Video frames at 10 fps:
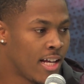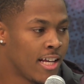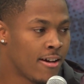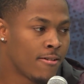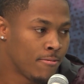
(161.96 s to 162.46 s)

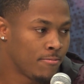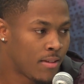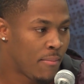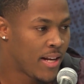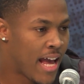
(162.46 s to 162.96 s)
Yeah,
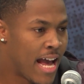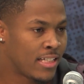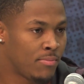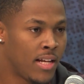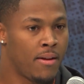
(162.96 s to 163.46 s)
I mean, they
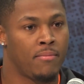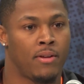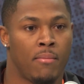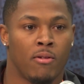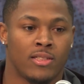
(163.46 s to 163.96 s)
asked me.
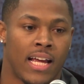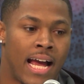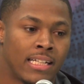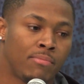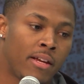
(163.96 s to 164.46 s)
They mostly
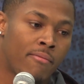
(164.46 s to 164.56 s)
asked me,